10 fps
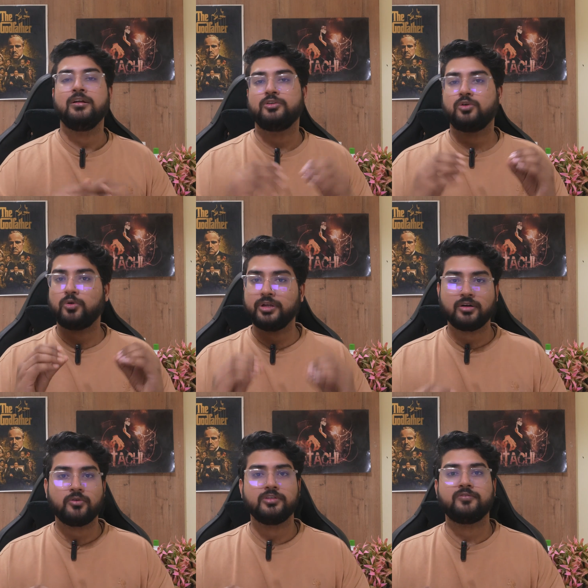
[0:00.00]
so coding
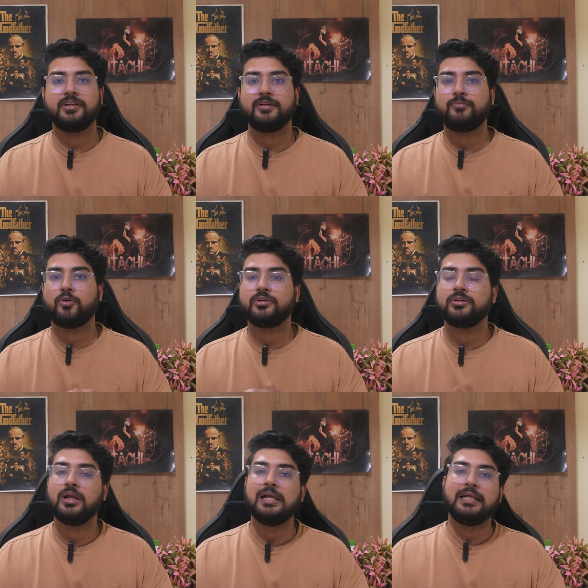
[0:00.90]
round is very
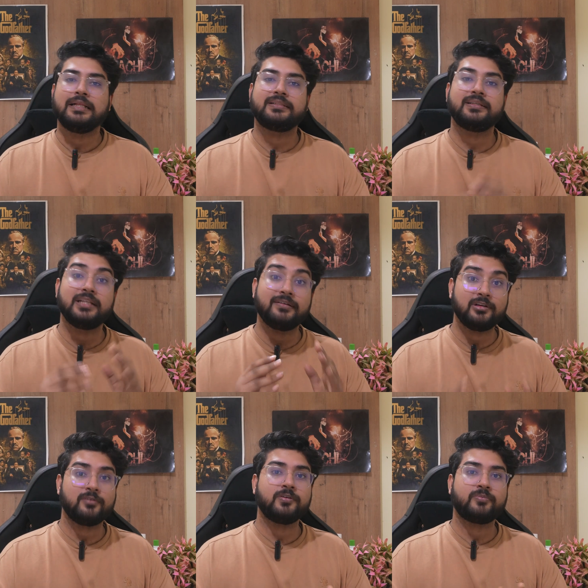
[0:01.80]
important. The level
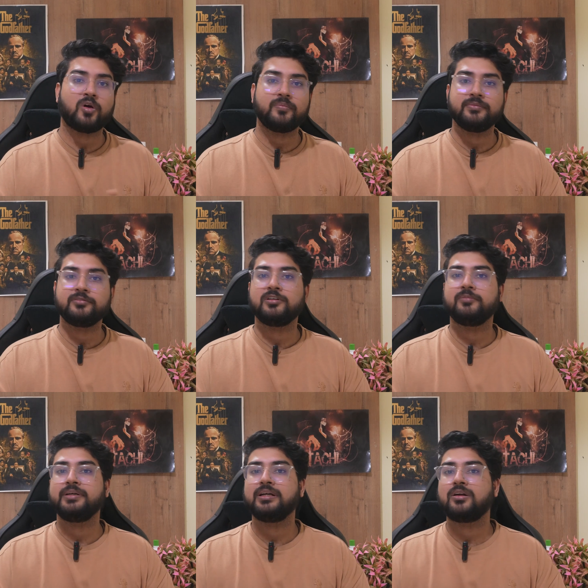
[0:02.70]
of the problems will
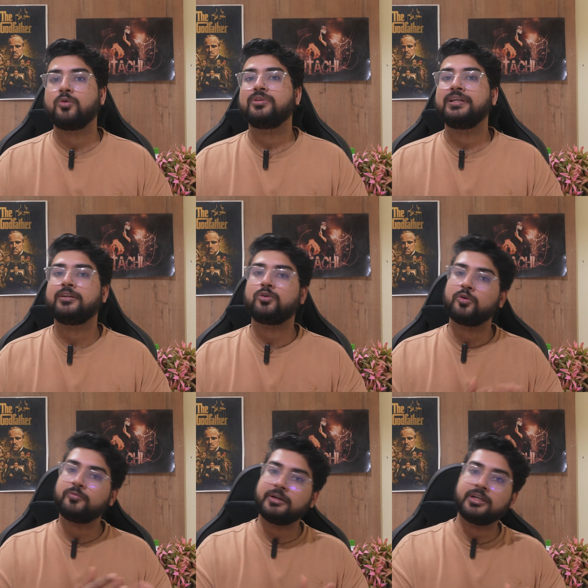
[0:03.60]
be around lead
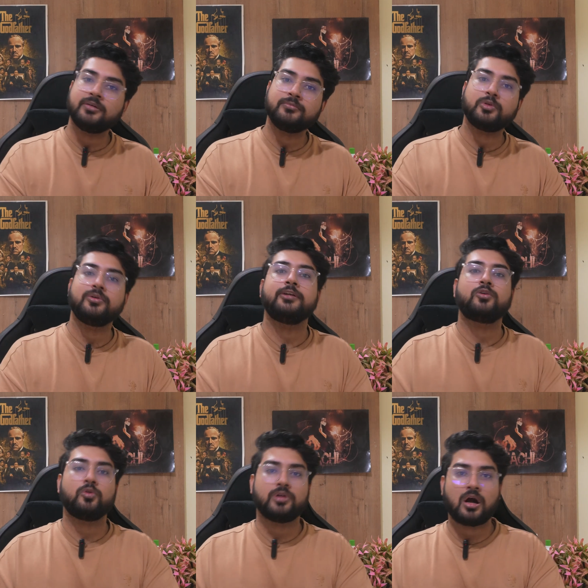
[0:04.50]
code medium to
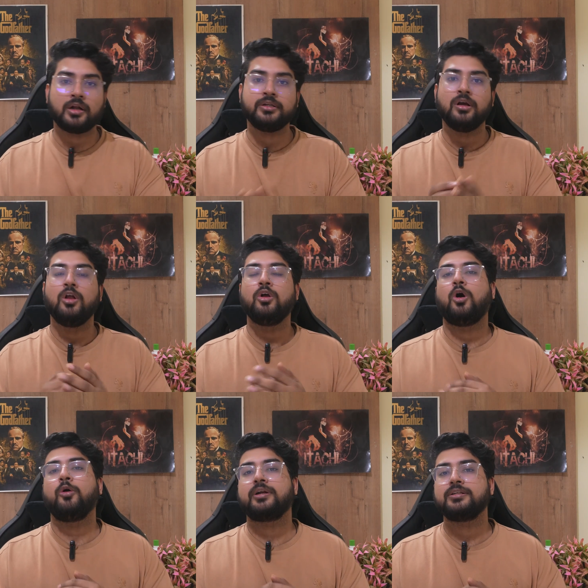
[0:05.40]
LeetCode hard
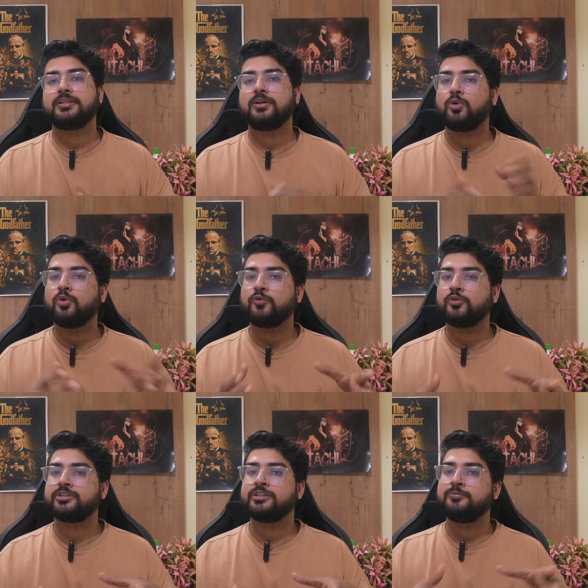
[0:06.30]
or you can say
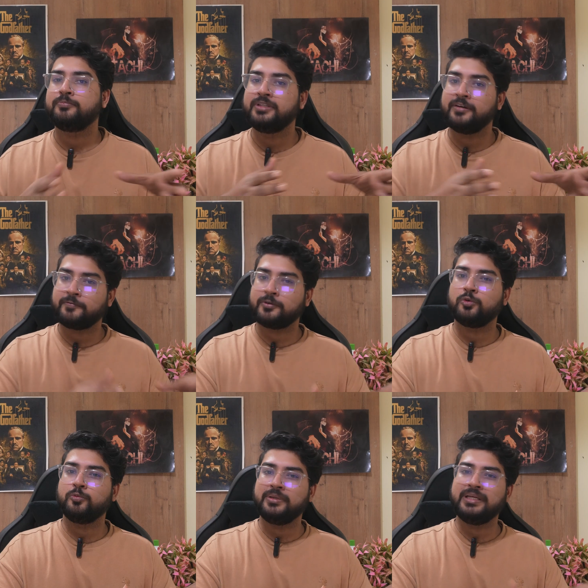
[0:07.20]
Codeforces div to
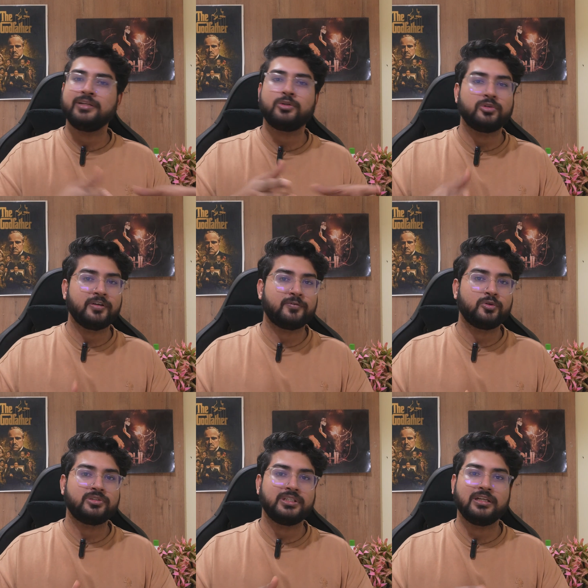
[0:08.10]
B to div
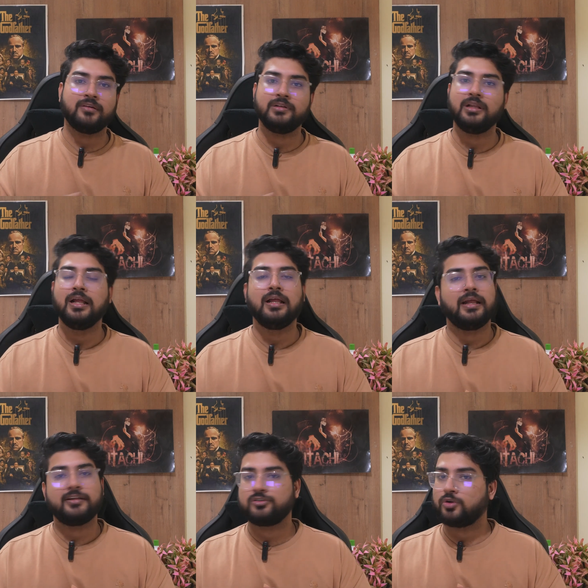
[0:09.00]
to C level.
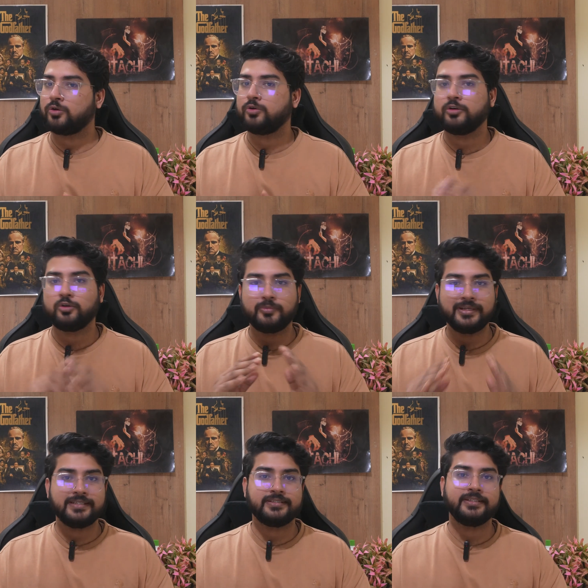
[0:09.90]
It's not going to be
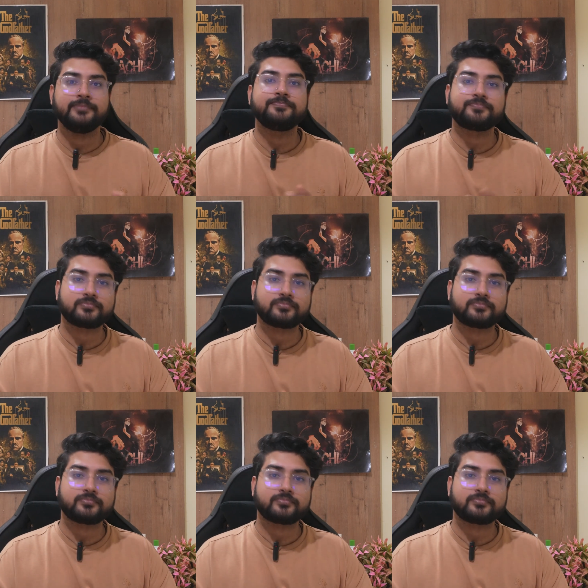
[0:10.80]
easy.